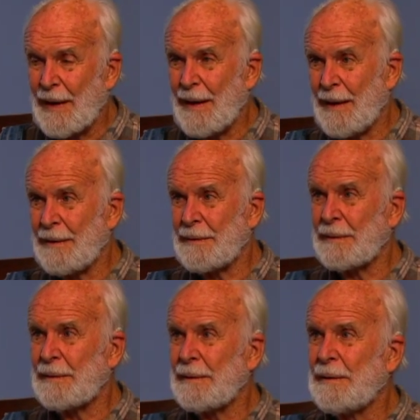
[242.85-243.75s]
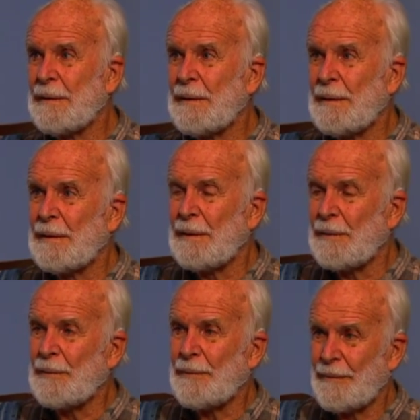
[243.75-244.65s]
And
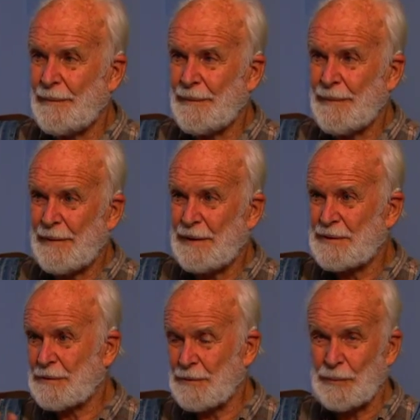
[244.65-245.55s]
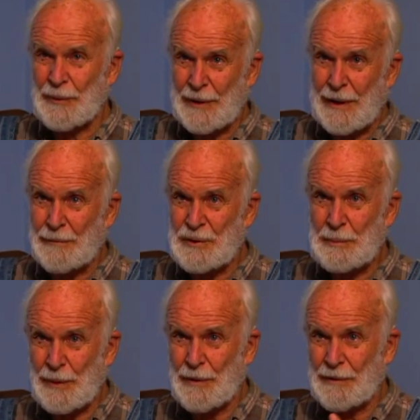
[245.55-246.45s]
this group that I was a
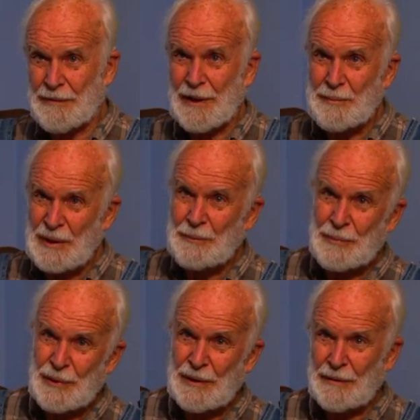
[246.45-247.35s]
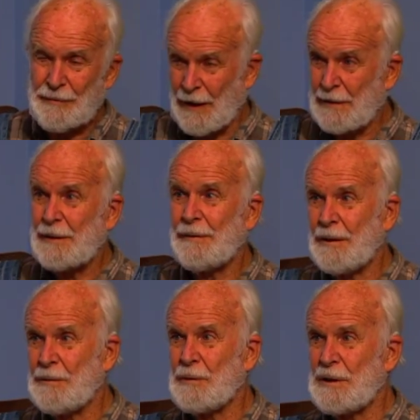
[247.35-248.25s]
part of had been pretty effective
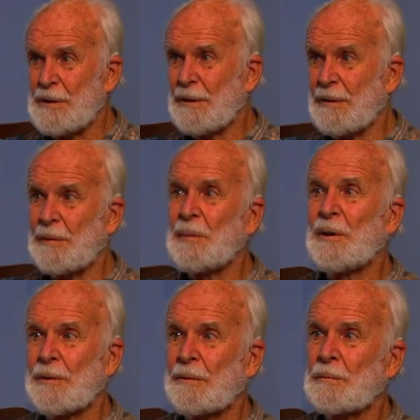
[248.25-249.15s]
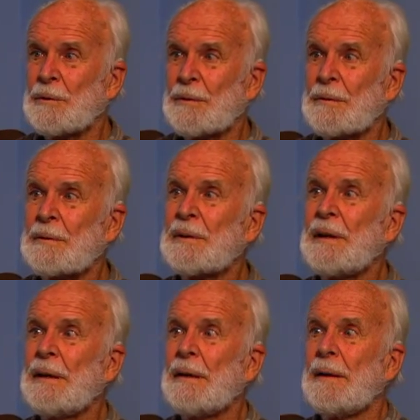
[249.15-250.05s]
in reaching the modern world.
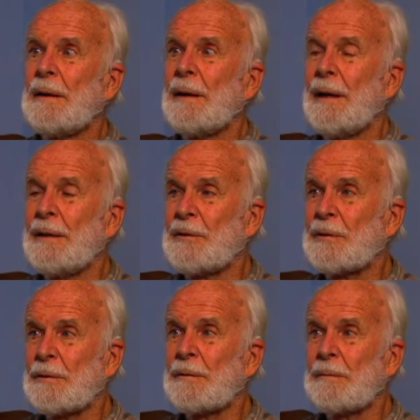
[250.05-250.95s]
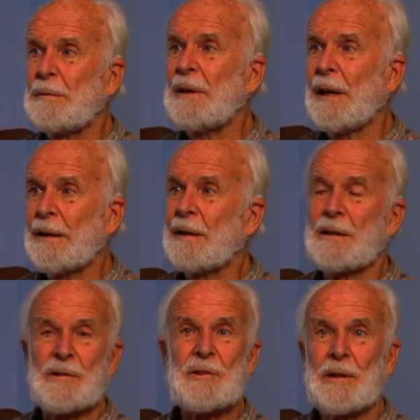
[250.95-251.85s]
And so we had an
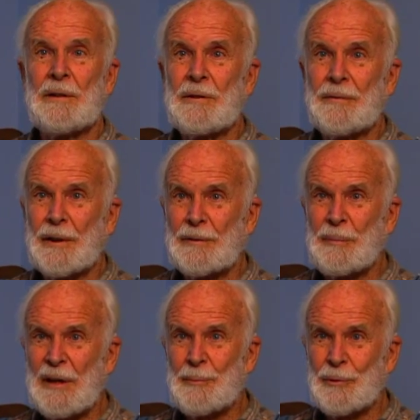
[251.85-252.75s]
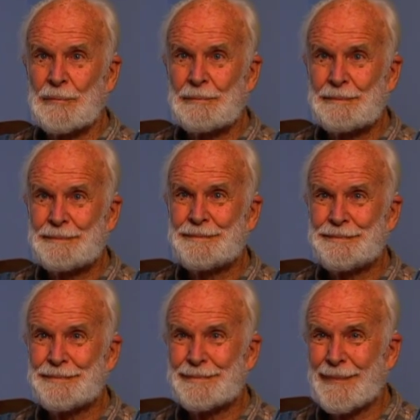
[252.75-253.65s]
exchange of young people.
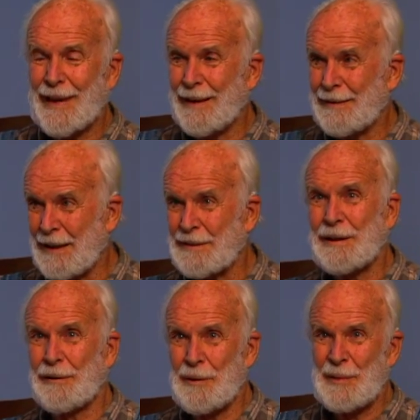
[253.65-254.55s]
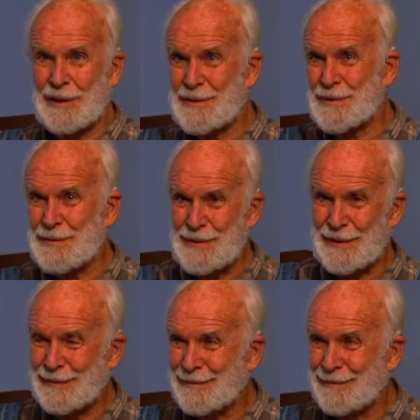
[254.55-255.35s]
And that's how I met Susie.